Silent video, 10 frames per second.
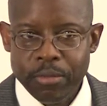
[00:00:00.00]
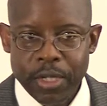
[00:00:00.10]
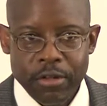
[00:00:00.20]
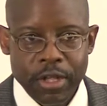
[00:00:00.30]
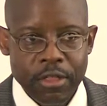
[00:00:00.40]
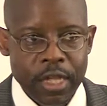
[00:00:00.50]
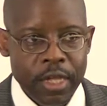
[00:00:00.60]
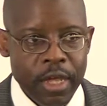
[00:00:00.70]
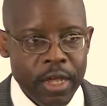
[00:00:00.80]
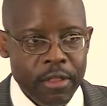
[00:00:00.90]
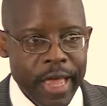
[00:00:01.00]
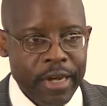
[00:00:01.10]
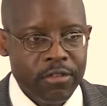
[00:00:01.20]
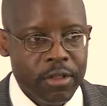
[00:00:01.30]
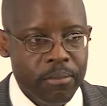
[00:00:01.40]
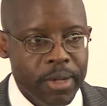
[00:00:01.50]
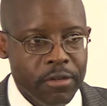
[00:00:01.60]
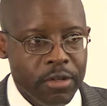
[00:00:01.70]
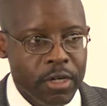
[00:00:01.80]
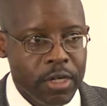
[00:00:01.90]
Because I think that's the
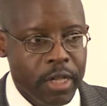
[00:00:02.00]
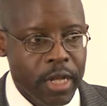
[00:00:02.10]
message